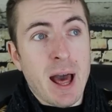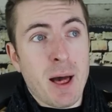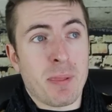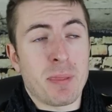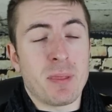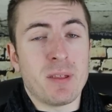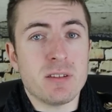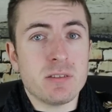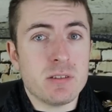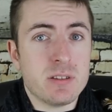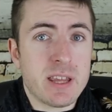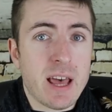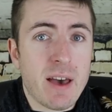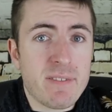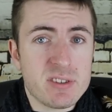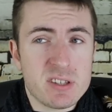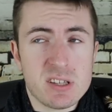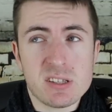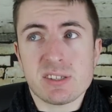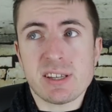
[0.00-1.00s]
Um,
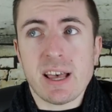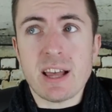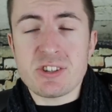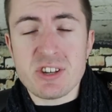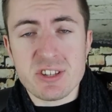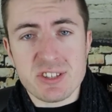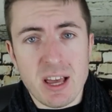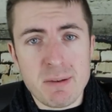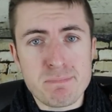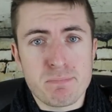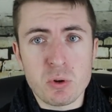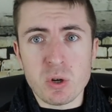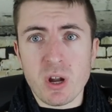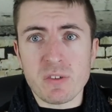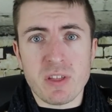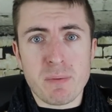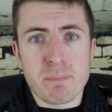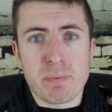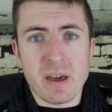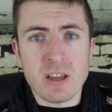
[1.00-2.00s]
Davinson Sanchez got booed
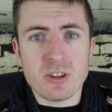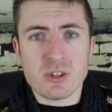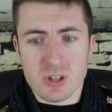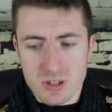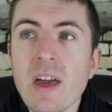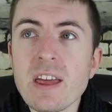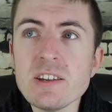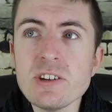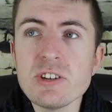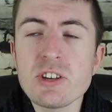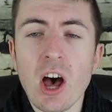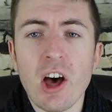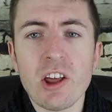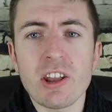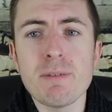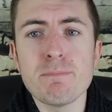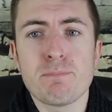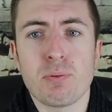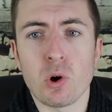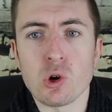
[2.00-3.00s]
off the pitch. Then
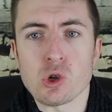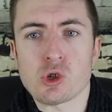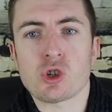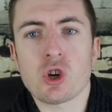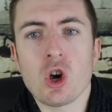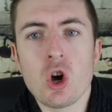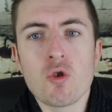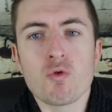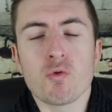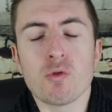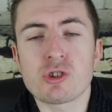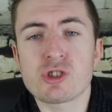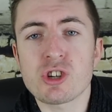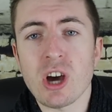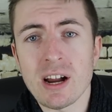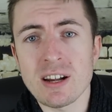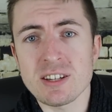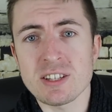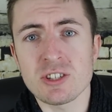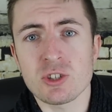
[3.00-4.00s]
Tottenham push.
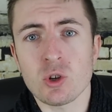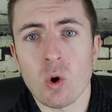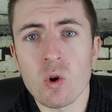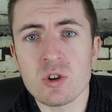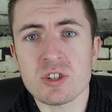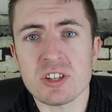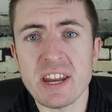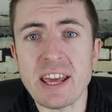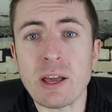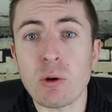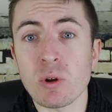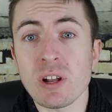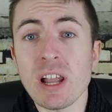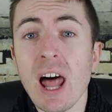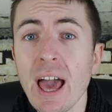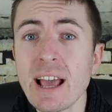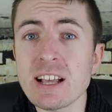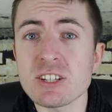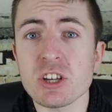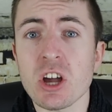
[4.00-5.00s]
Richarlison scores an
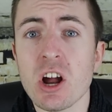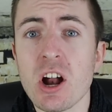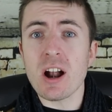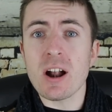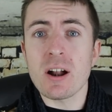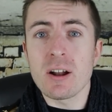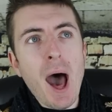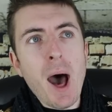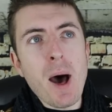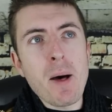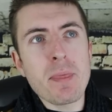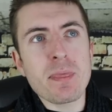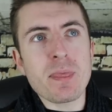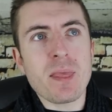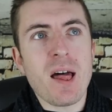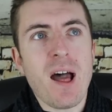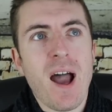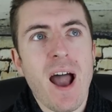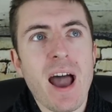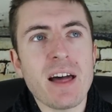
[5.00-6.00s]
equalizer. Um,
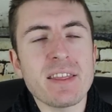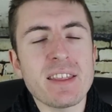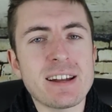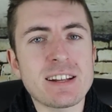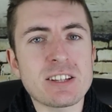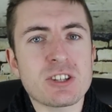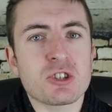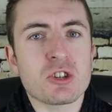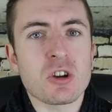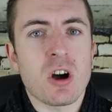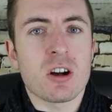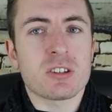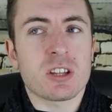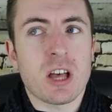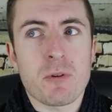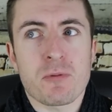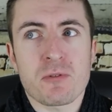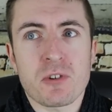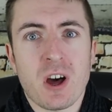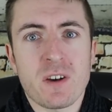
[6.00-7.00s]
and then it's chalked
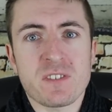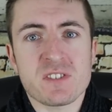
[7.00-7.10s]
off for